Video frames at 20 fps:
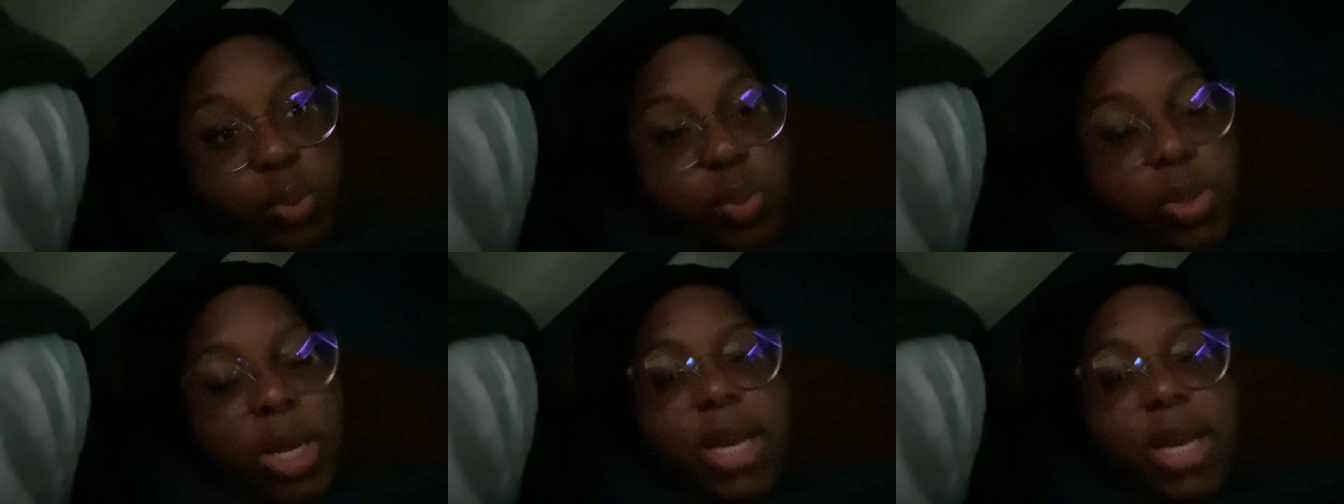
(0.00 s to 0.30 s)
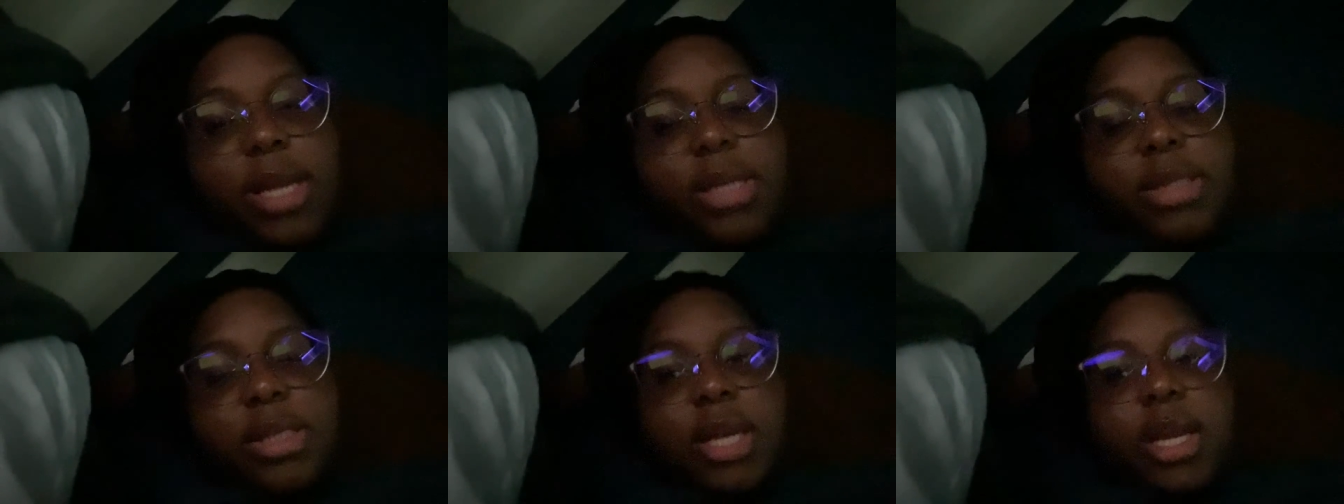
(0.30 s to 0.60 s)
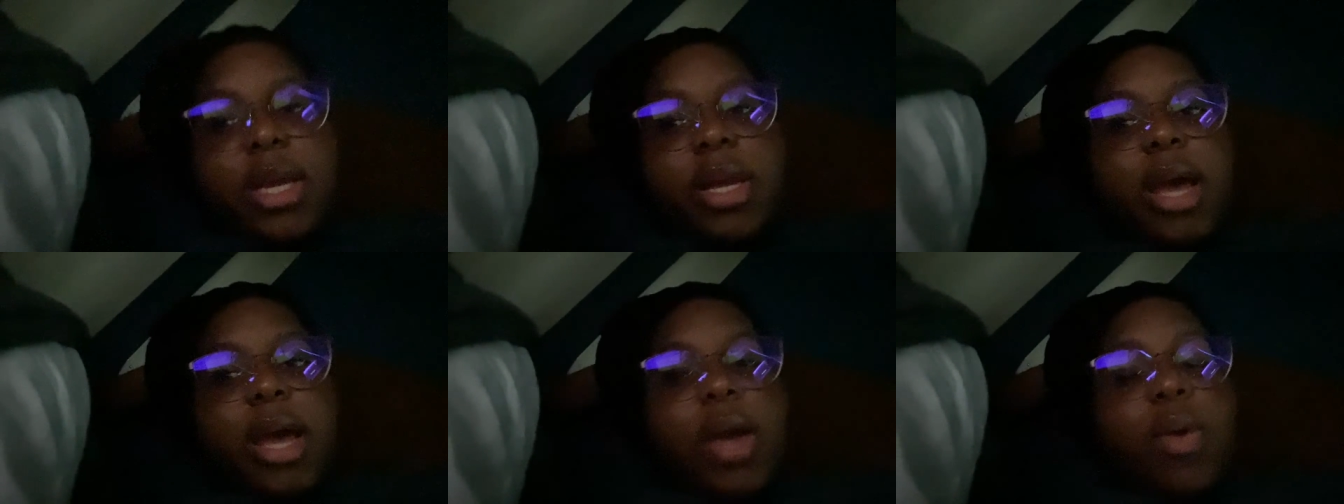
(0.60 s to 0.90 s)
and
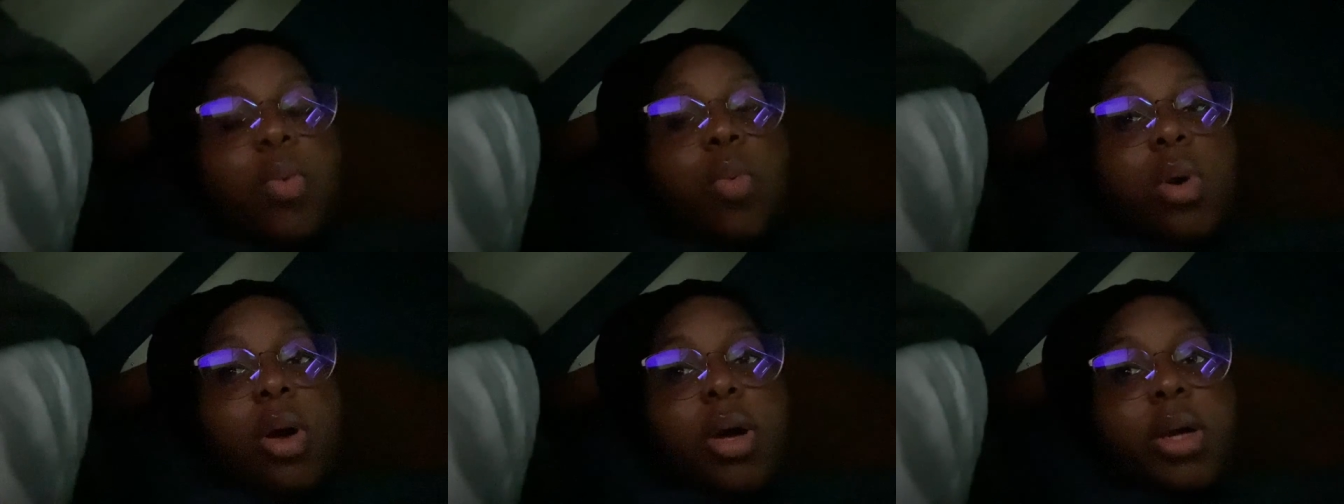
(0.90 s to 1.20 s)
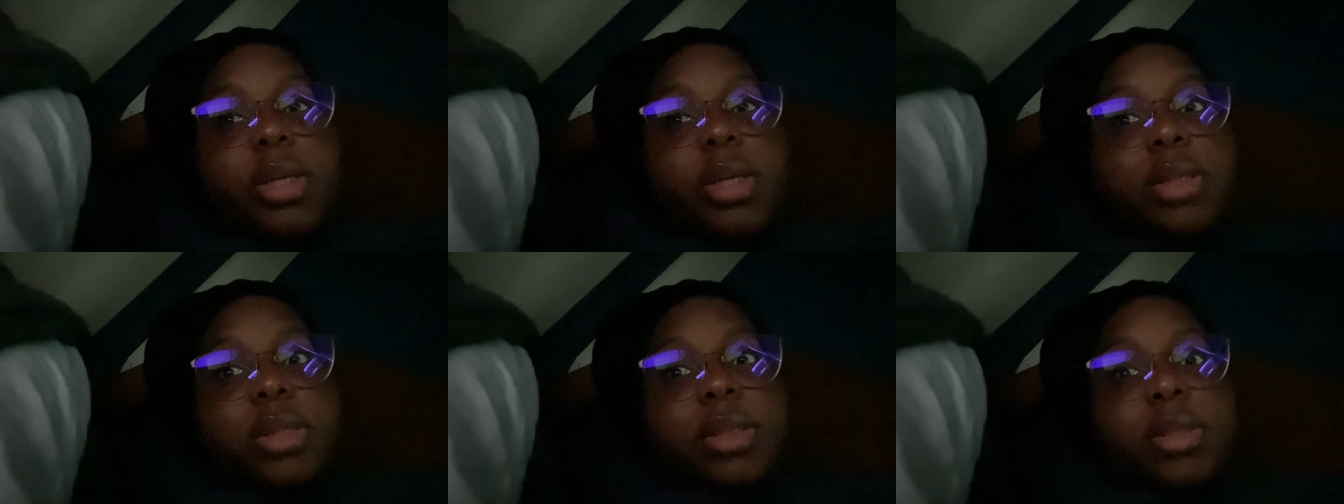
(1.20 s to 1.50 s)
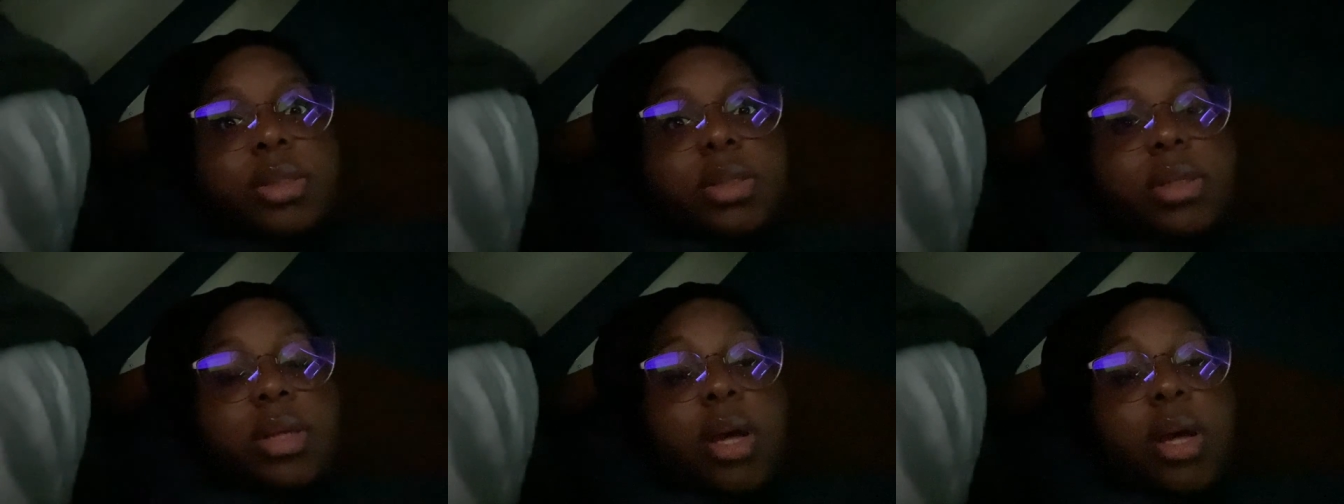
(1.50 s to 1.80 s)
yesterday i walked
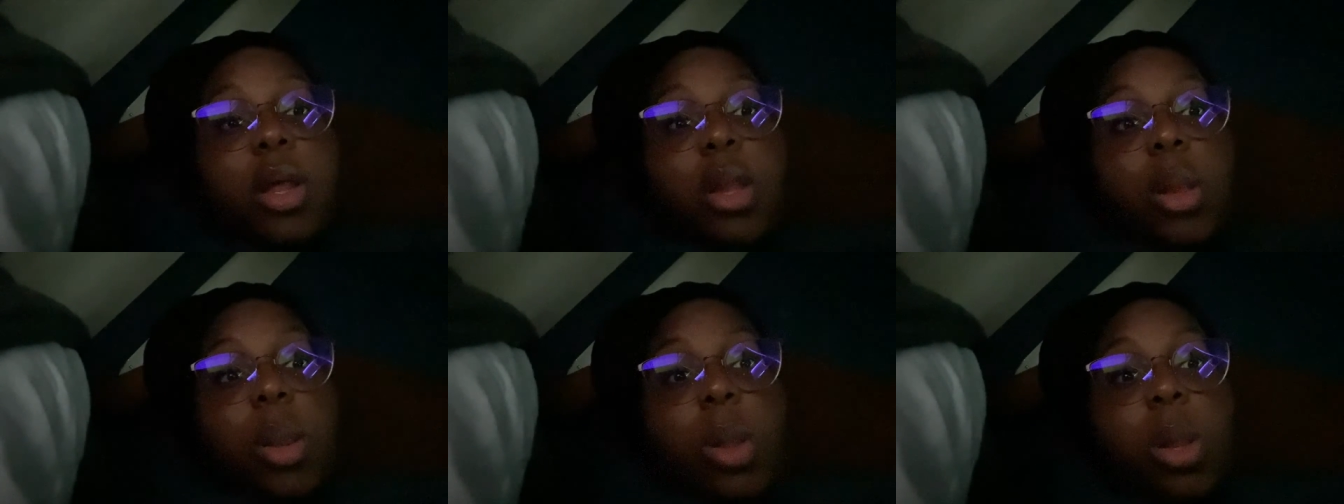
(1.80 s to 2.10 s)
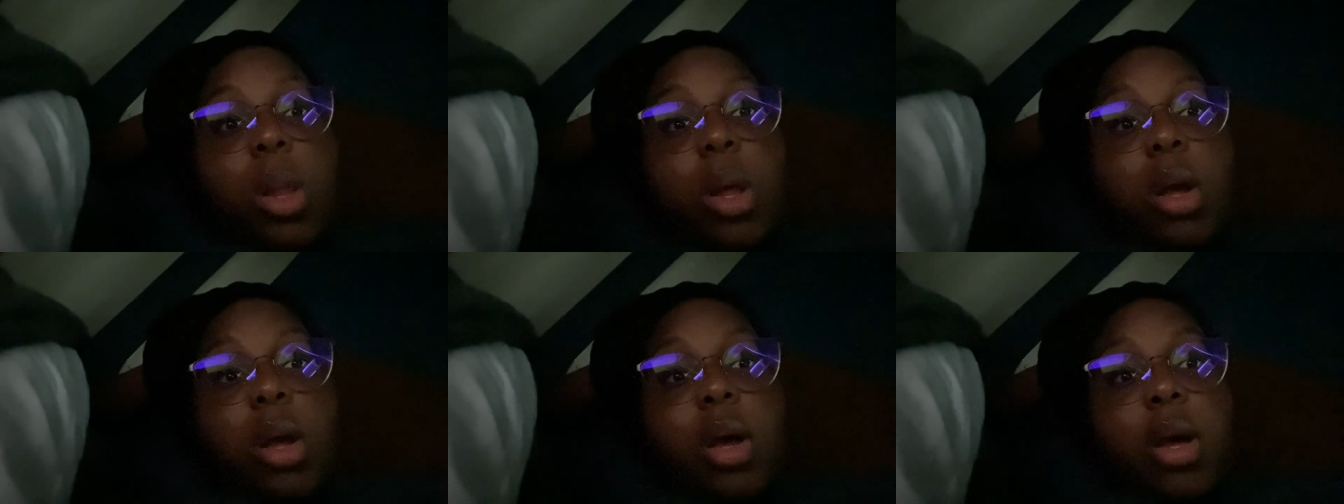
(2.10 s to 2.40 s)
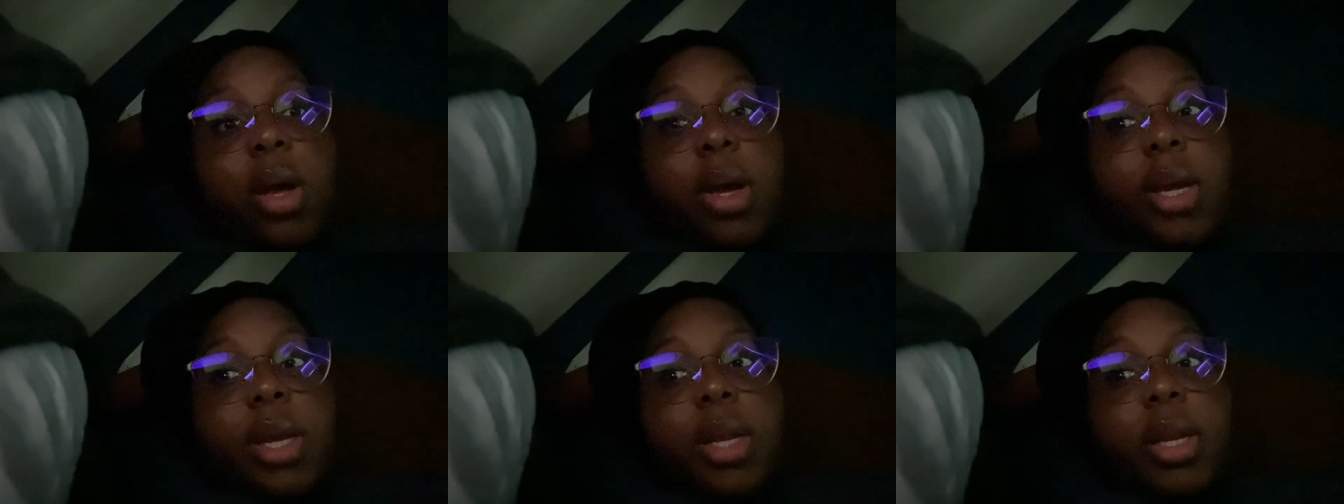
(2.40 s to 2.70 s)
a
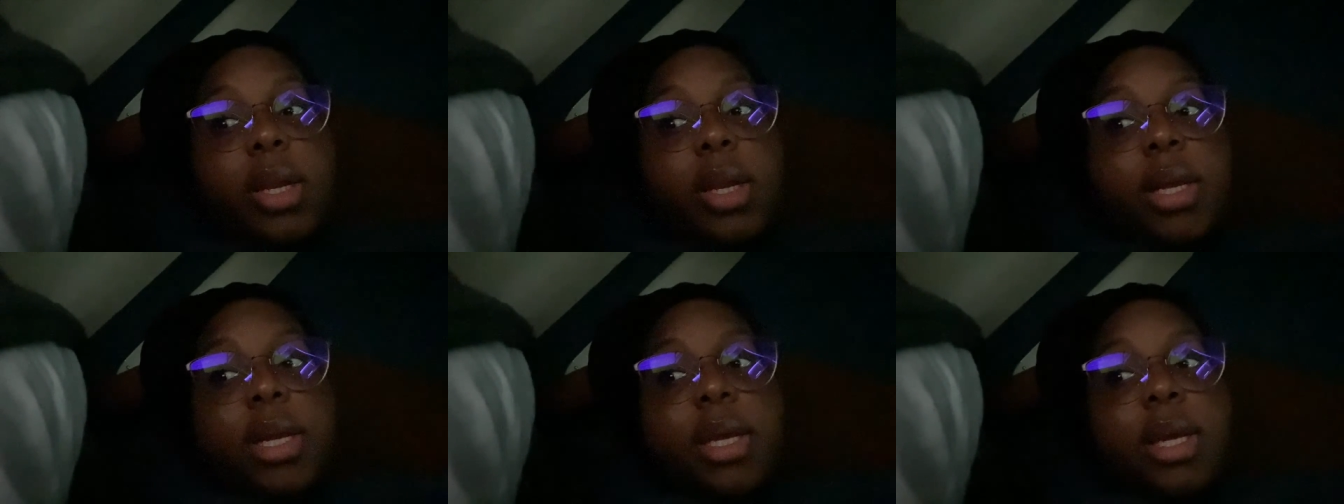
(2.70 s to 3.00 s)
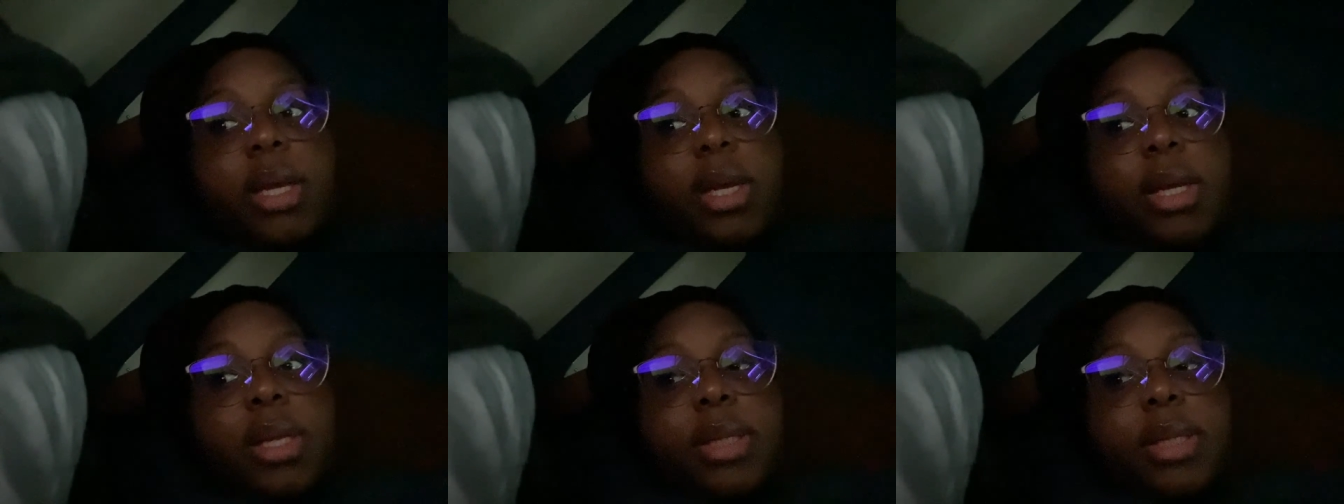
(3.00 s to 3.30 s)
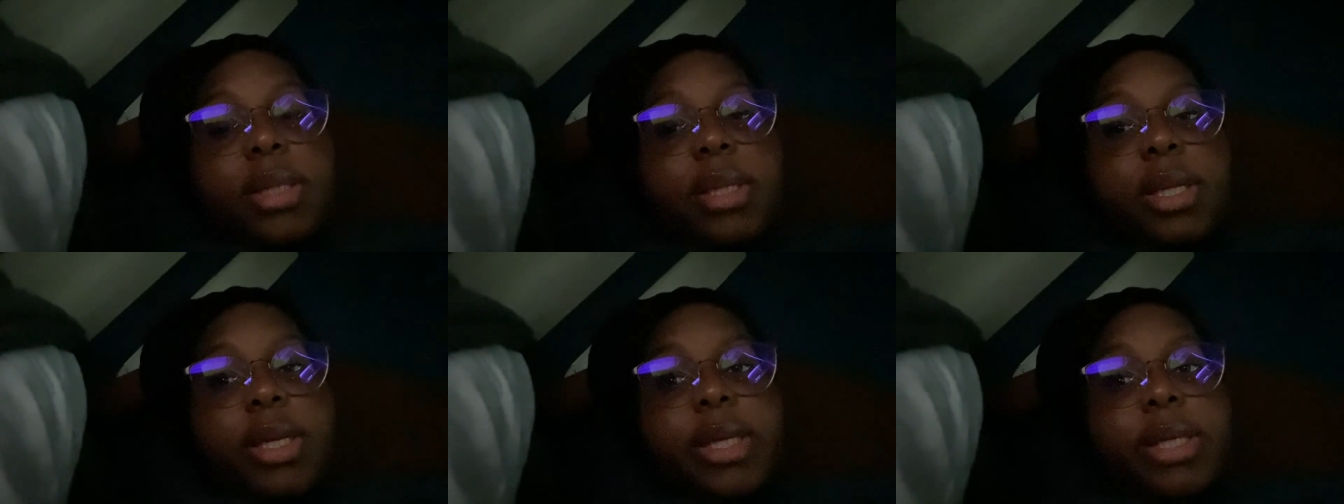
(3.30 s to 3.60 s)
lot
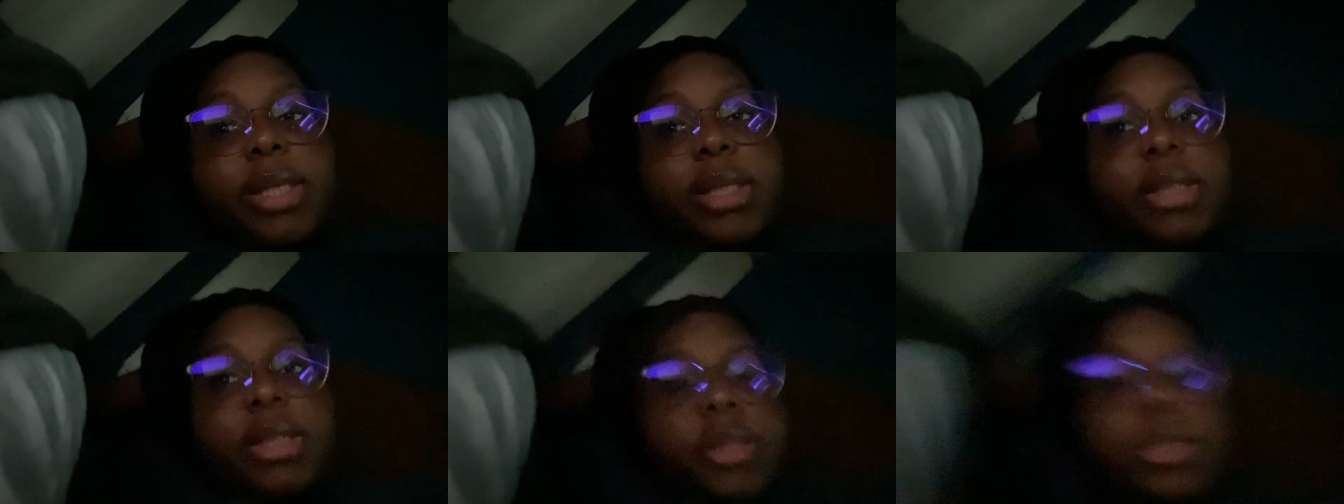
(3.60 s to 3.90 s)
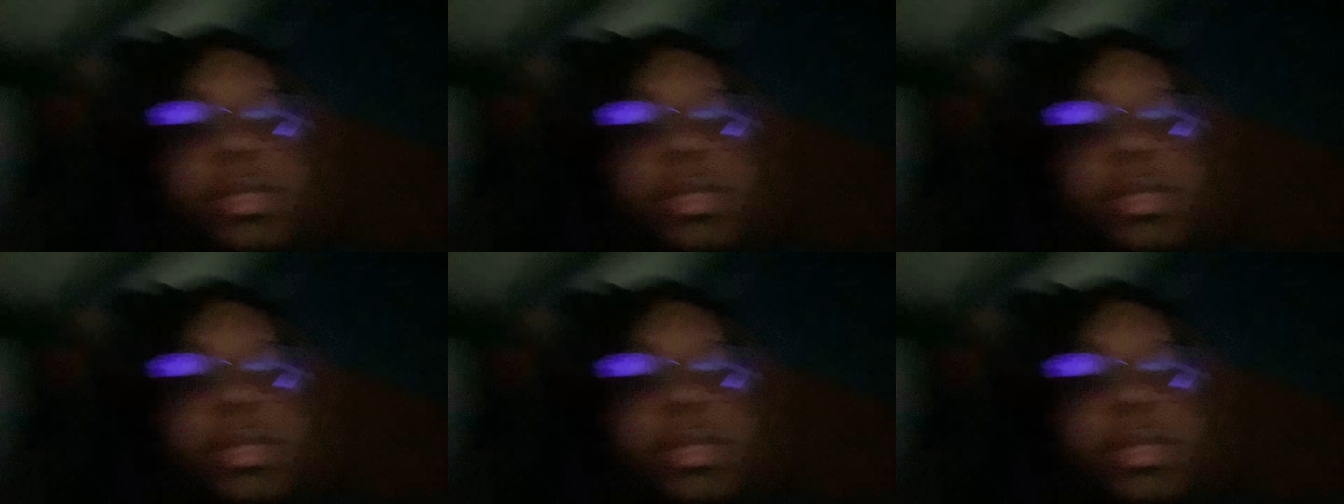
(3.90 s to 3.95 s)
like